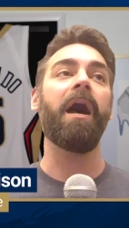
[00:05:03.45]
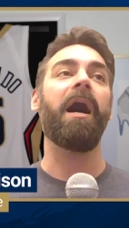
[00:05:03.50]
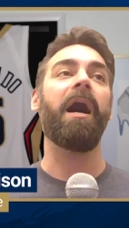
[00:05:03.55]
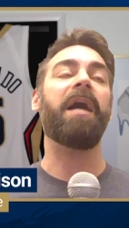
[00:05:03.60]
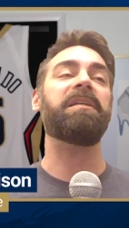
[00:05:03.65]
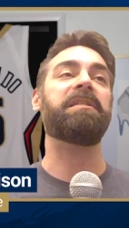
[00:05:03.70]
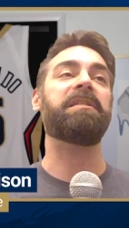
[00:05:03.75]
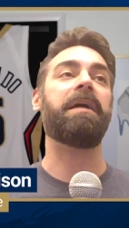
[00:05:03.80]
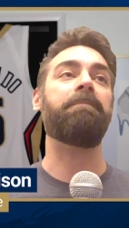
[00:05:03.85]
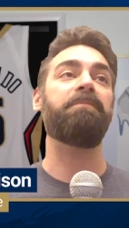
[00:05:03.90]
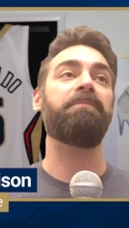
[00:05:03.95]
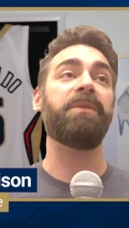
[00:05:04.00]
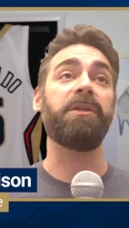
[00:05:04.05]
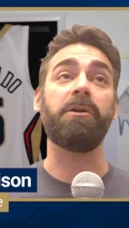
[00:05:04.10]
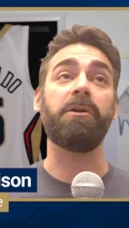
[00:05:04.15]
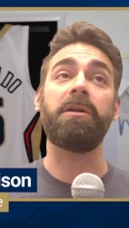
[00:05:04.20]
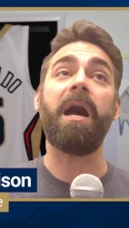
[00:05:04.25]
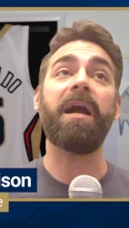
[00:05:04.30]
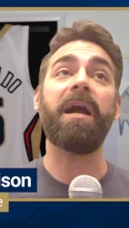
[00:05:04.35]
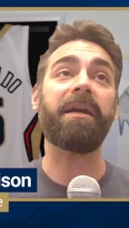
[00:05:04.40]
I said,
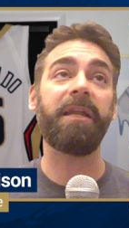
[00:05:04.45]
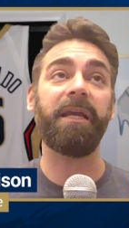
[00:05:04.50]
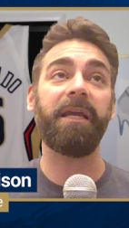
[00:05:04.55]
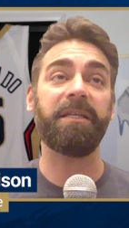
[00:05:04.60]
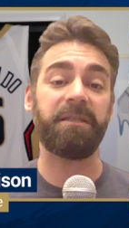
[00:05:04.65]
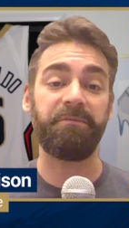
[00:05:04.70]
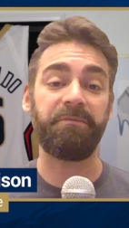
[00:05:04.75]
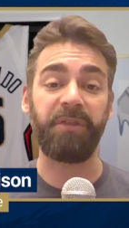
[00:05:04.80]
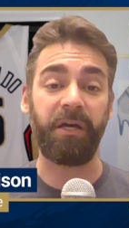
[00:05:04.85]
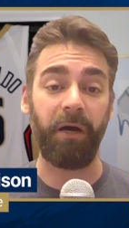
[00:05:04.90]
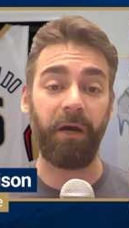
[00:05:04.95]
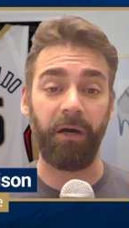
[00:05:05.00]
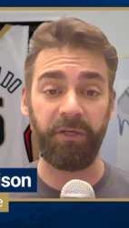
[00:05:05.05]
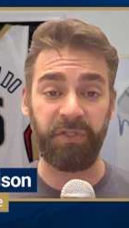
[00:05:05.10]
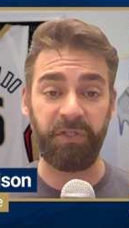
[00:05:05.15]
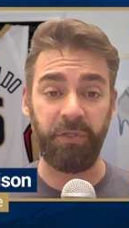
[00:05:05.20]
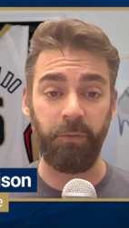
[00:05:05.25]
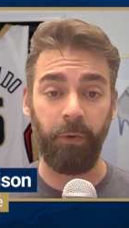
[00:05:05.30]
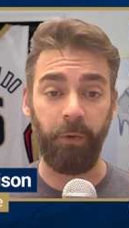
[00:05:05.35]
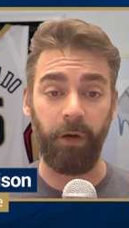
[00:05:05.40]
you're not going to get some of the
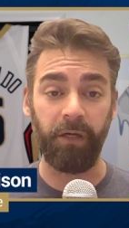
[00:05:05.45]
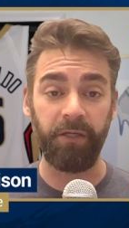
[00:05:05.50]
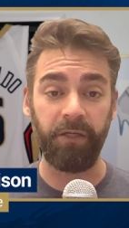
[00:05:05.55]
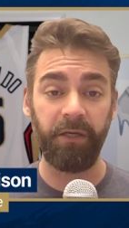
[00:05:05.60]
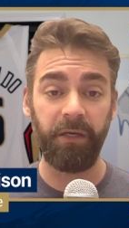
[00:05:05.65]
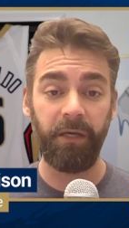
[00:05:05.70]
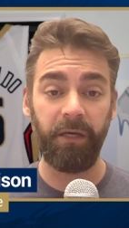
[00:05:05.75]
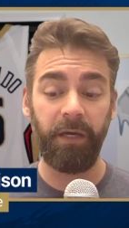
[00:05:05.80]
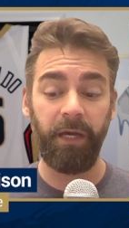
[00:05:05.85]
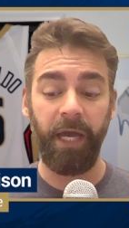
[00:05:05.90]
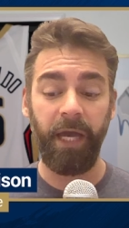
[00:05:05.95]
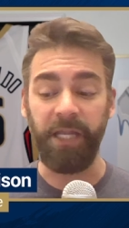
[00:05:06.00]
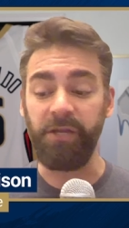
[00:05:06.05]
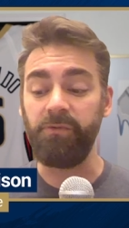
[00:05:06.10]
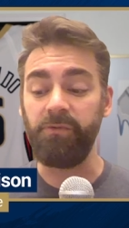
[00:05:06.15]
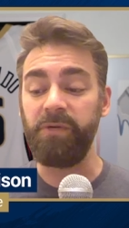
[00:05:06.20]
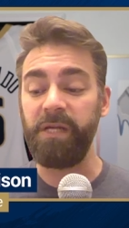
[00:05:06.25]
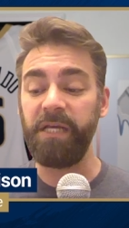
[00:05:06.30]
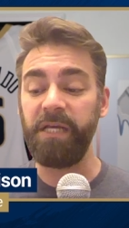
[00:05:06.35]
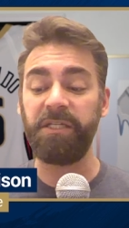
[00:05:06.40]
calls you want, and
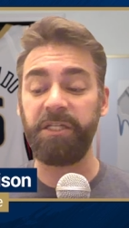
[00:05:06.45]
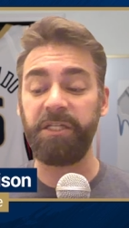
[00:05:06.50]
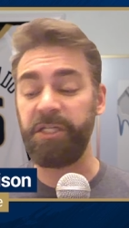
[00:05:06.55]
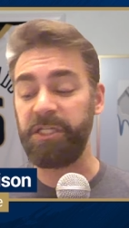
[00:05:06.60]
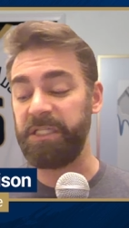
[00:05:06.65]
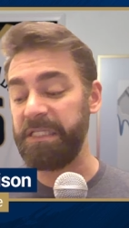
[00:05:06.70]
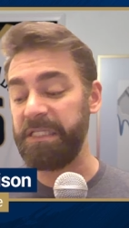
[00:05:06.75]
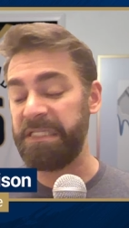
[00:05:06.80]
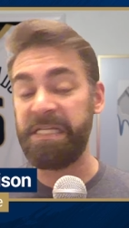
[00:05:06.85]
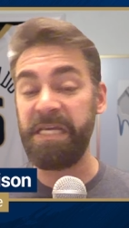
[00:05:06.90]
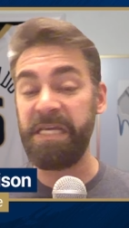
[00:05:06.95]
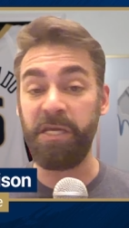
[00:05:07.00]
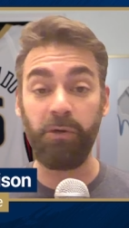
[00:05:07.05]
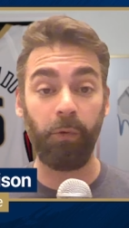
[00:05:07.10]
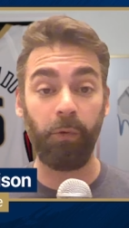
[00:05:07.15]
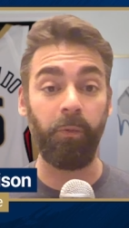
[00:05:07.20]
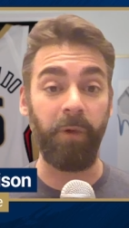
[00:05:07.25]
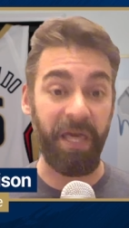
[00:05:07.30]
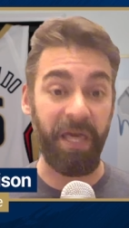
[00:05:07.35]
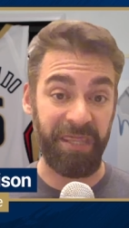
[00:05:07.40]
you need to just deal
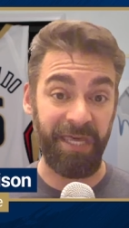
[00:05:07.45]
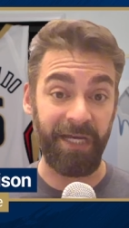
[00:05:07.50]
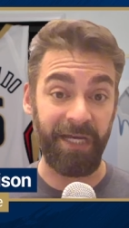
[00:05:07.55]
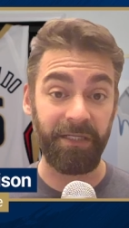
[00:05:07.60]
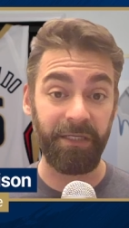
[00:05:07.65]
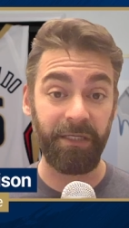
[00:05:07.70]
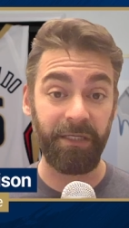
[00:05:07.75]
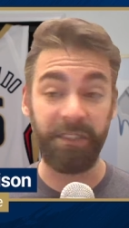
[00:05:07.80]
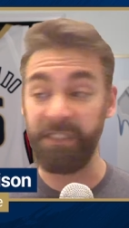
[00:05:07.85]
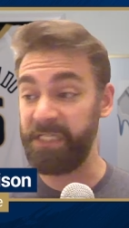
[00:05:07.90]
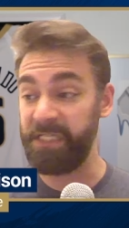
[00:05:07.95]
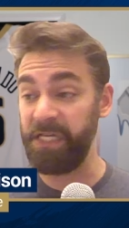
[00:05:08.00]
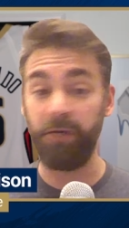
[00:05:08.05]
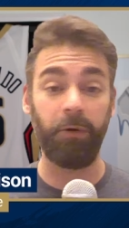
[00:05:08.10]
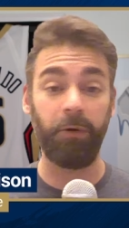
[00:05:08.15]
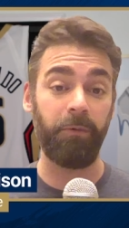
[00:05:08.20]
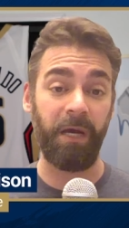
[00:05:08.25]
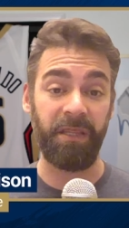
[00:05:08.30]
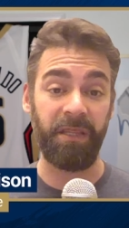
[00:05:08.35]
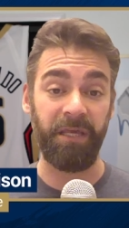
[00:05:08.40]
with it.
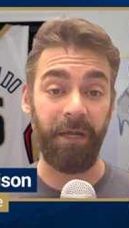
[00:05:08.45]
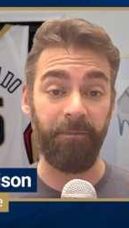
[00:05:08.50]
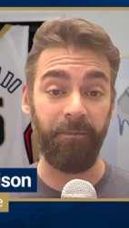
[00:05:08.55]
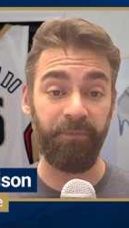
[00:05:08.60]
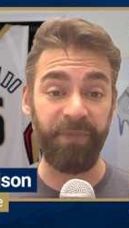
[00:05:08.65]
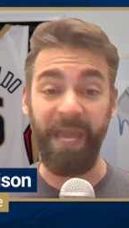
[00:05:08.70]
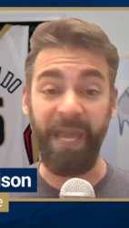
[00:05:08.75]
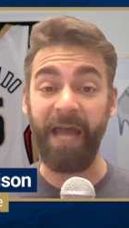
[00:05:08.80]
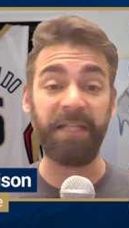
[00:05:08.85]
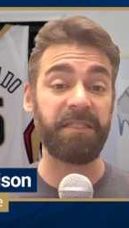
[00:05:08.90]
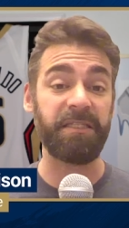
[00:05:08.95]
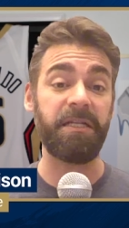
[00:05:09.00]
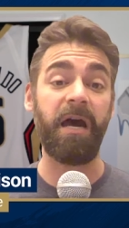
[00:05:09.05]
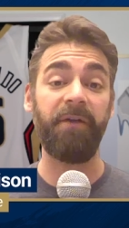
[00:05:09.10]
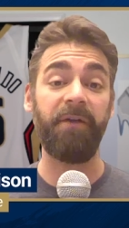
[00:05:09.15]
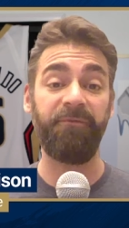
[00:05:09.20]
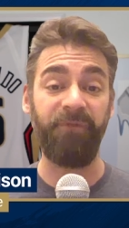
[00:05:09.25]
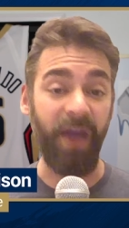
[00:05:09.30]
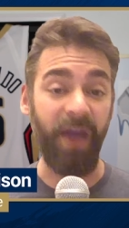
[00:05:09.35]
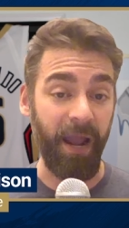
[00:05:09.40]
Deal with it. Yeah, it's
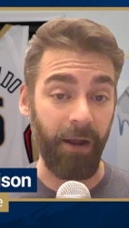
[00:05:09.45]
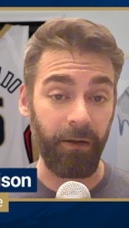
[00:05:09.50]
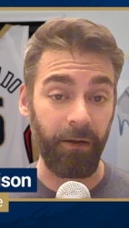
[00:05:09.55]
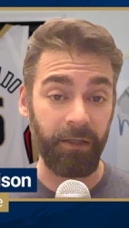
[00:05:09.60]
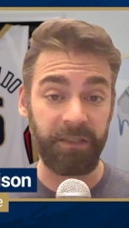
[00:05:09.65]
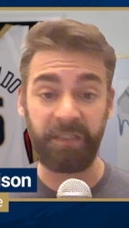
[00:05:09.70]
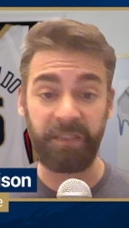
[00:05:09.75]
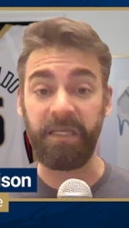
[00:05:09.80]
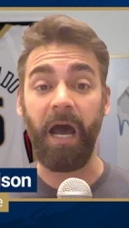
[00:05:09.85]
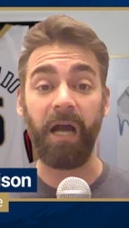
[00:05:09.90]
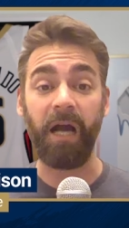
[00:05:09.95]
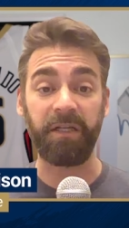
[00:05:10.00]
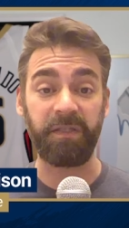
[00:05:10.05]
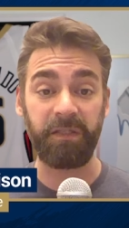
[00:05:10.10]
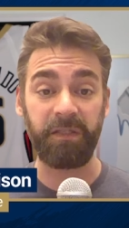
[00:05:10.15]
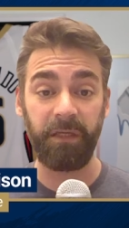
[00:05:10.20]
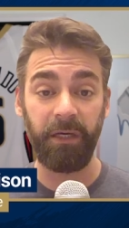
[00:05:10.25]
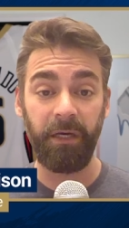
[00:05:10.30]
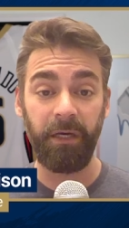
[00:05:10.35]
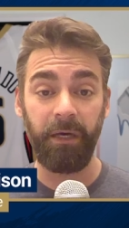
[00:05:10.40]
not fair. It
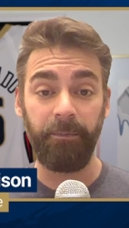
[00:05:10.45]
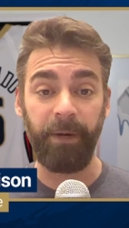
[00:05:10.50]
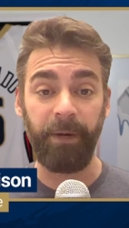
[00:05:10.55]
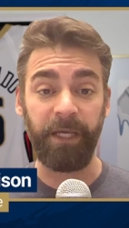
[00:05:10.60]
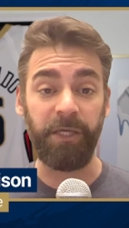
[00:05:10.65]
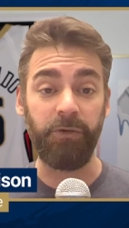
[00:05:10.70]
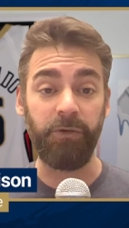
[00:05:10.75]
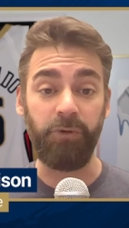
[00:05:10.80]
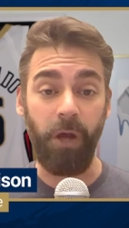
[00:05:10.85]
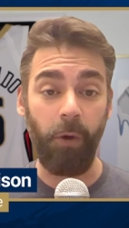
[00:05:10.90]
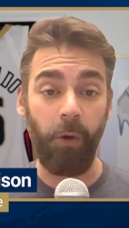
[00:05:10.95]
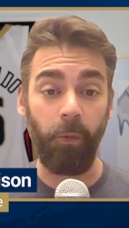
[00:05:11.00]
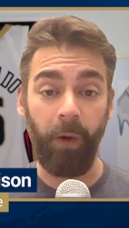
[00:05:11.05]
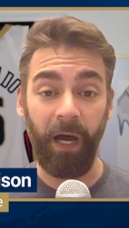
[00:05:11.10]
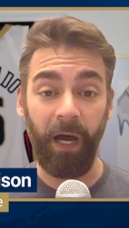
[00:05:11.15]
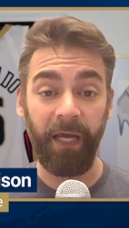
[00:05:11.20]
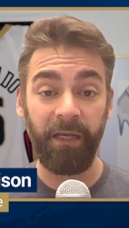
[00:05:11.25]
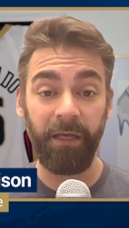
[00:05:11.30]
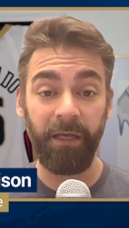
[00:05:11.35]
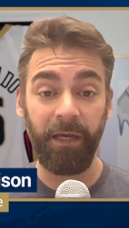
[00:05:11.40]
sucks. But you know
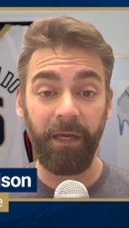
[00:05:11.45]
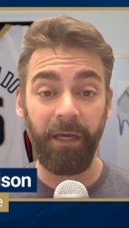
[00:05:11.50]
what?